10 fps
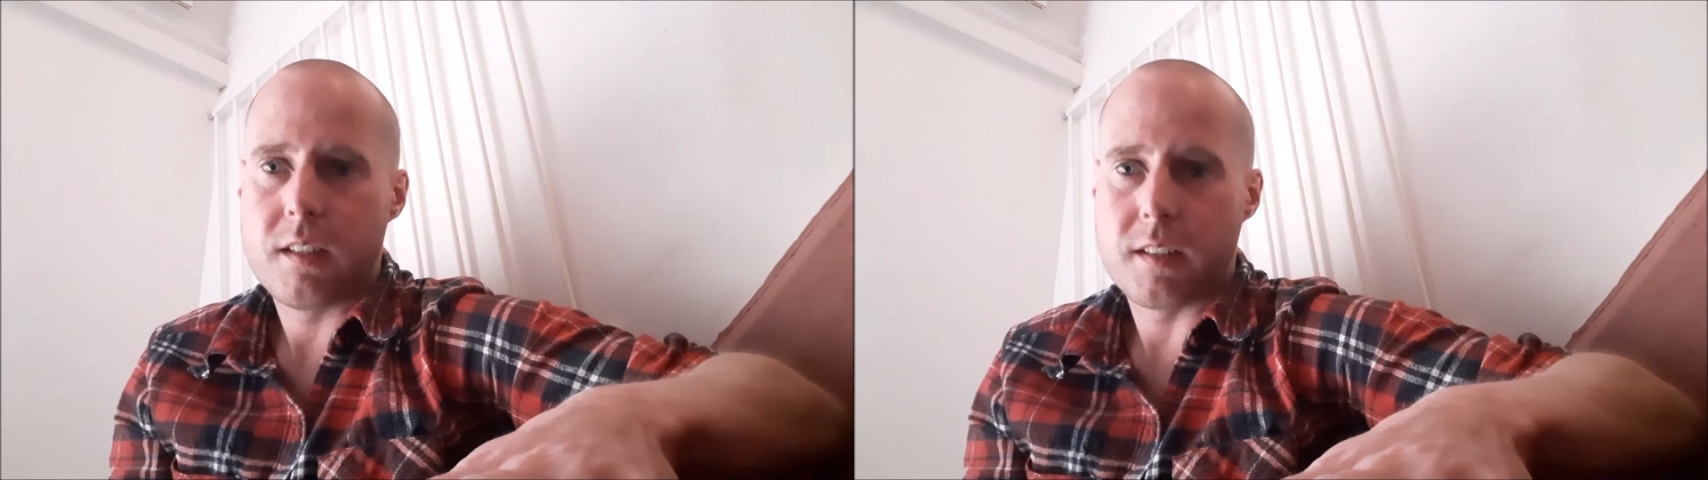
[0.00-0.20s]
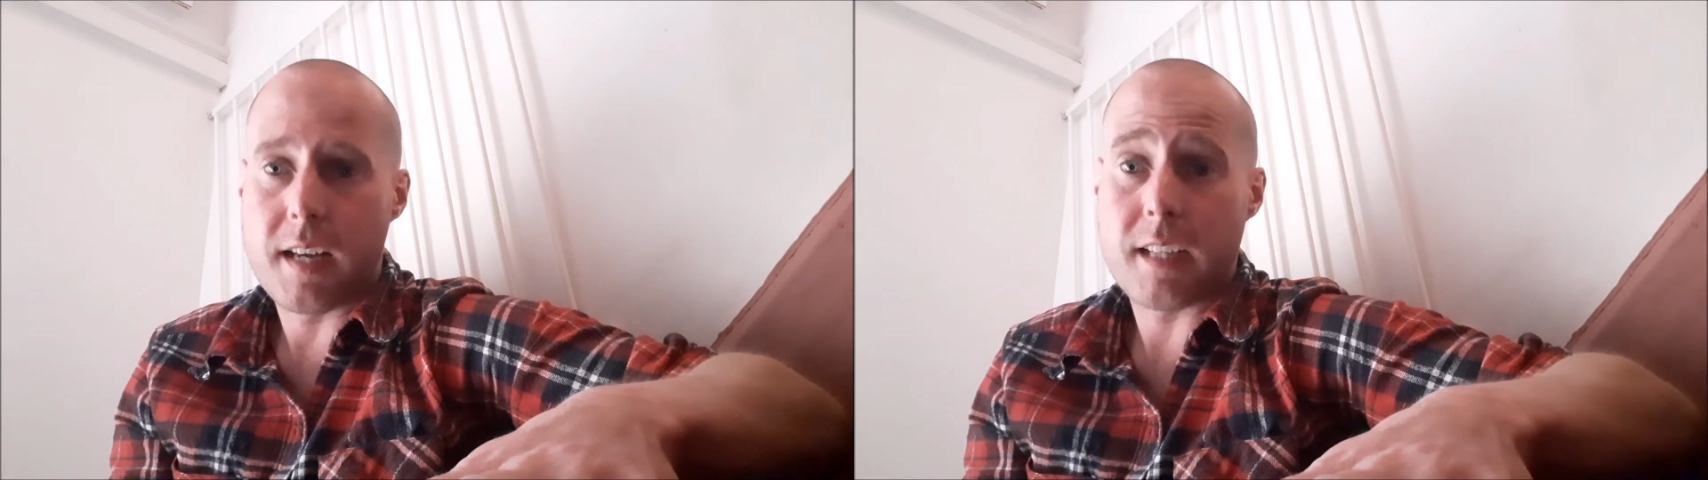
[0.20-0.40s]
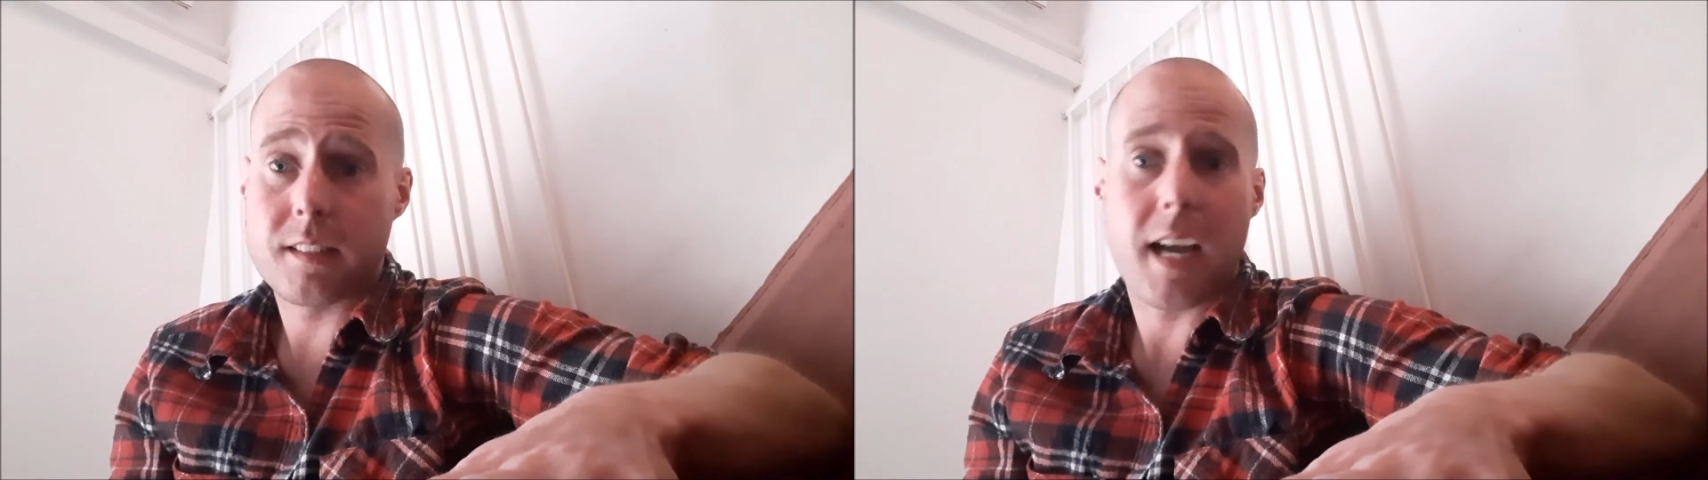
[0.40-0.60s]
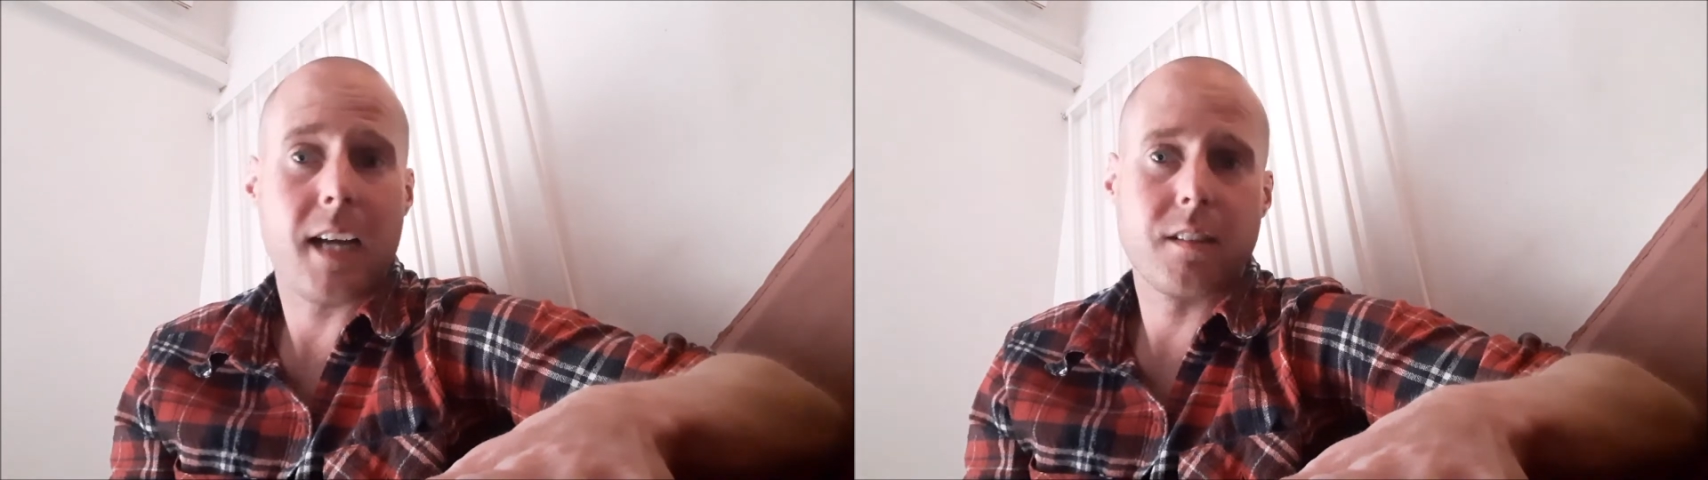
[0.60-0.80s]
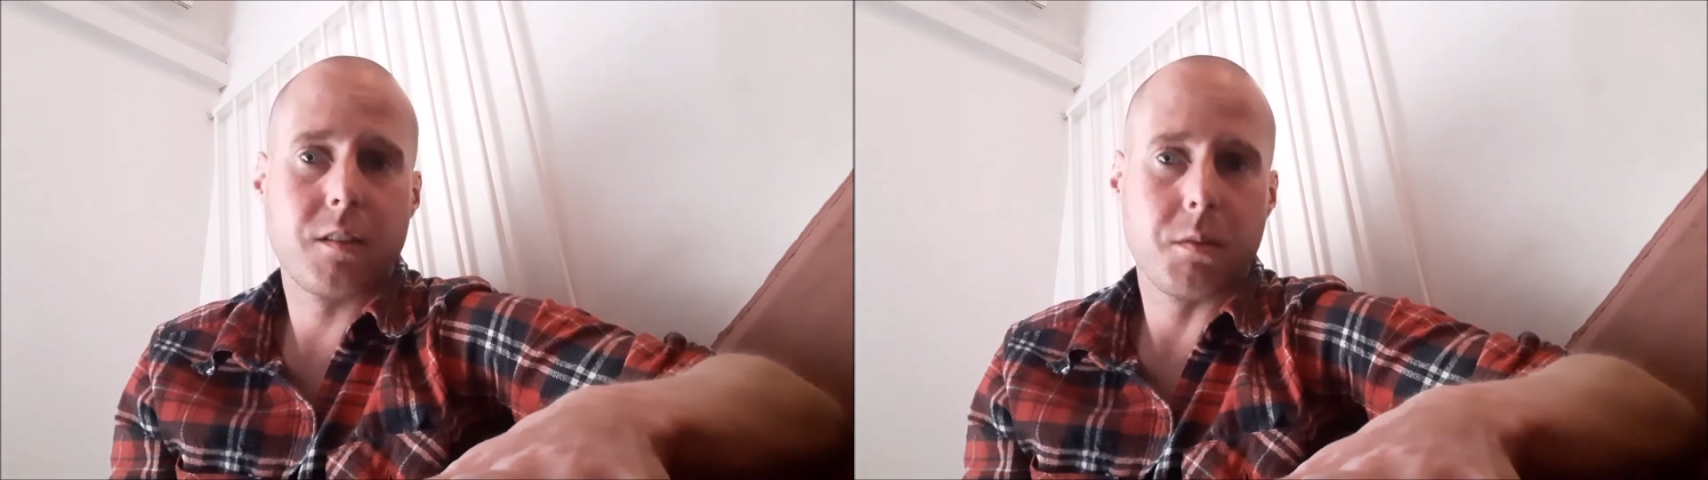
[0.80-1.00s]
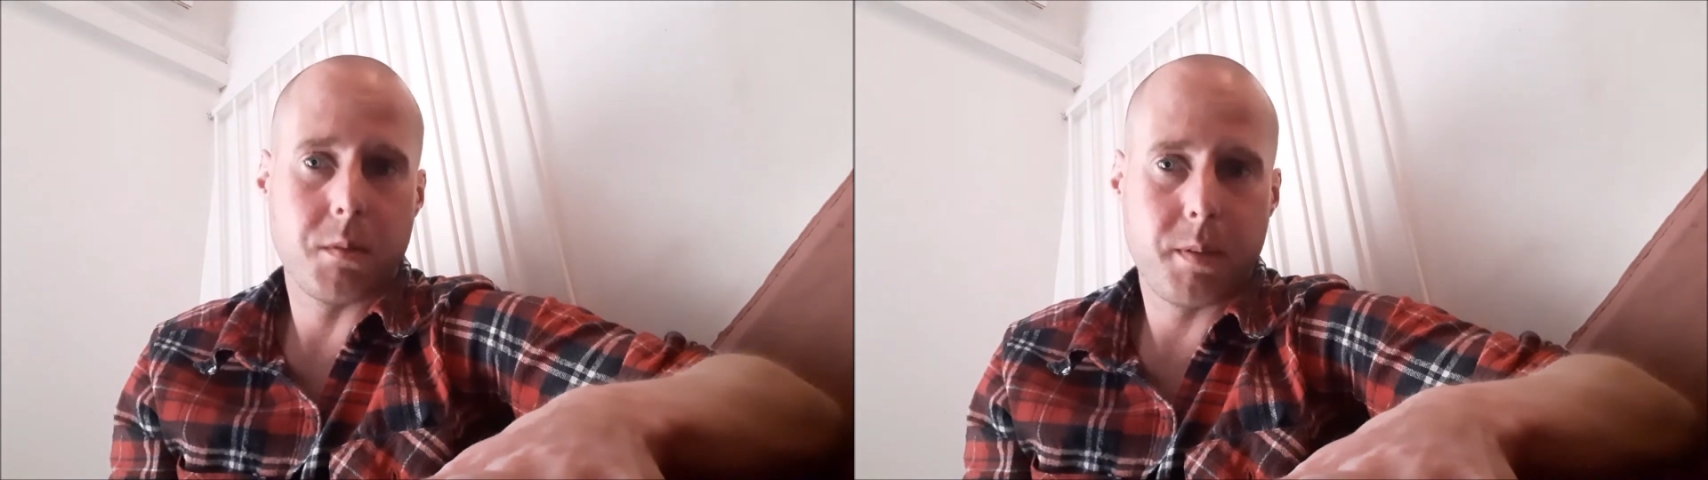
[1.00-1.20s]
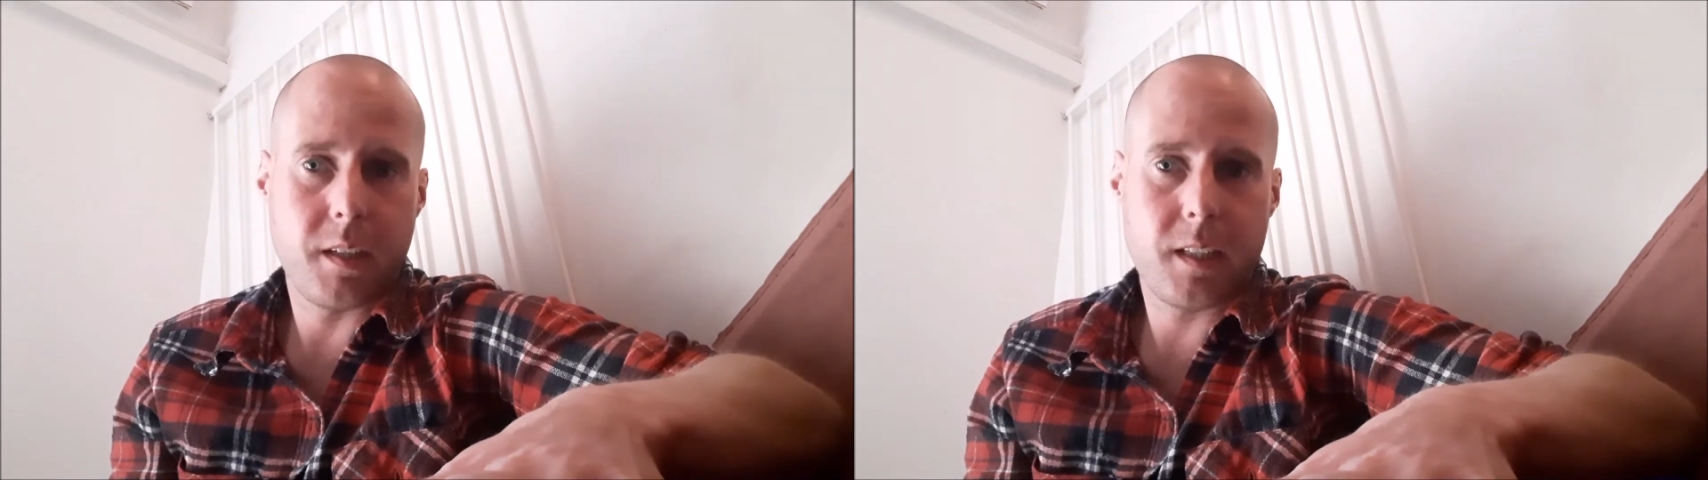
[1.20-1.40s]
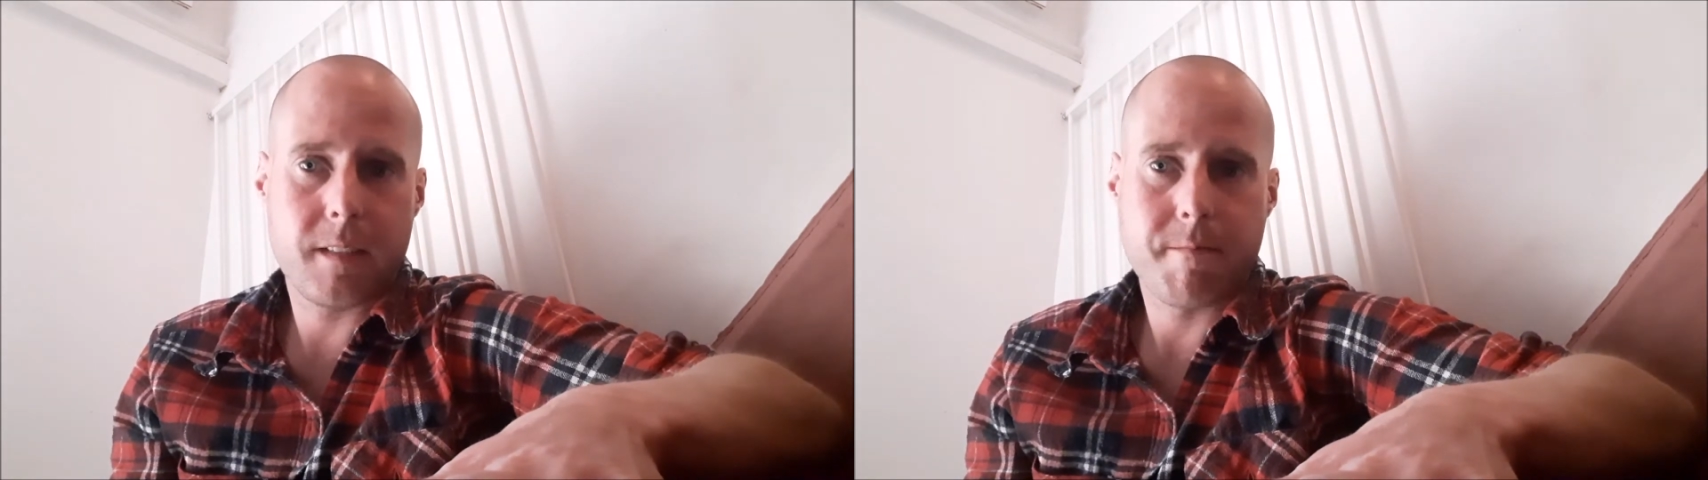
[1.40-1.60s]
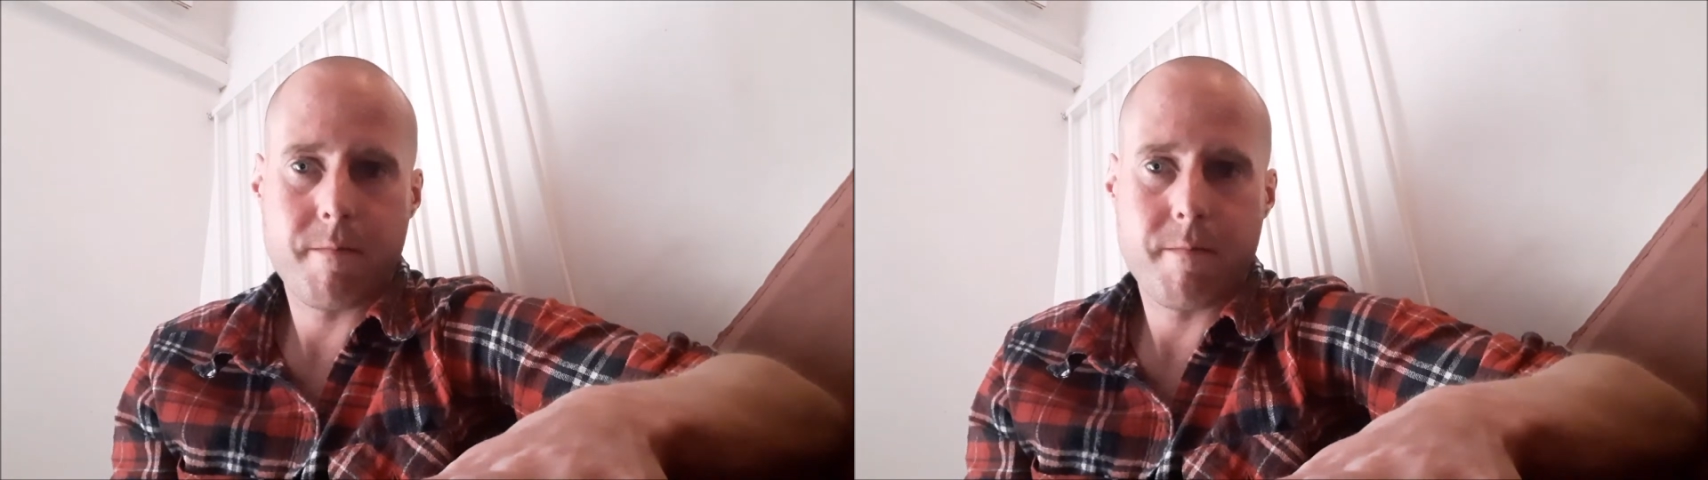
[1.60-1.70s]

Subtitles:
the next act to appear